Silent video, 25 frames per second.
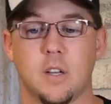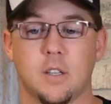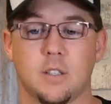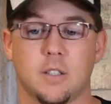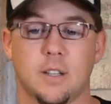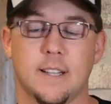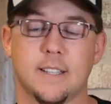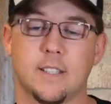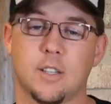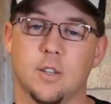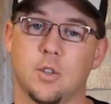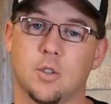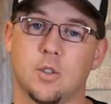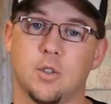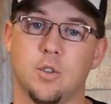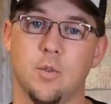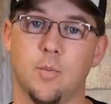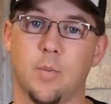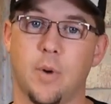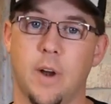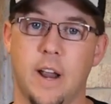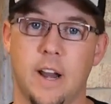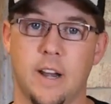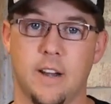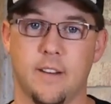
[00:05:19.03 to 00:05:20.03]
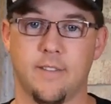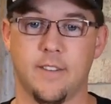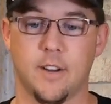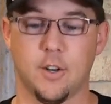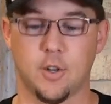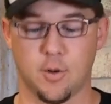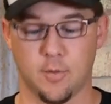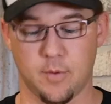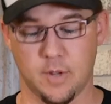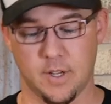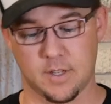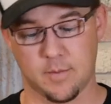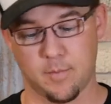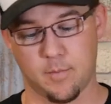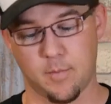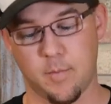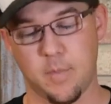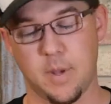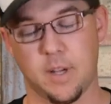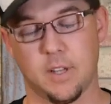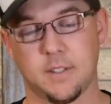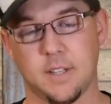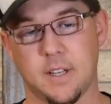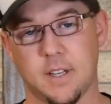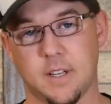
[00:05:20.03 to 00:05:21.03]
So that's a super handy feature that's
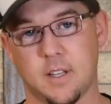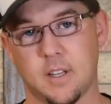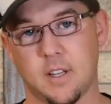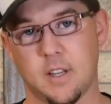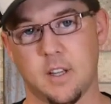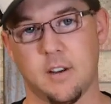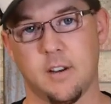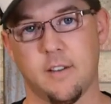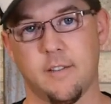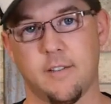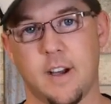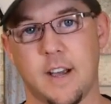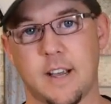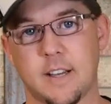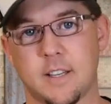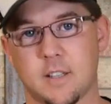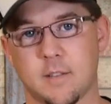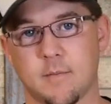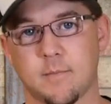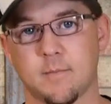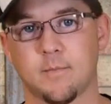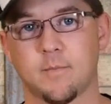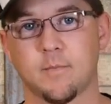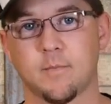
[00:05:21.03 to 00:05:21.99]
built into the device.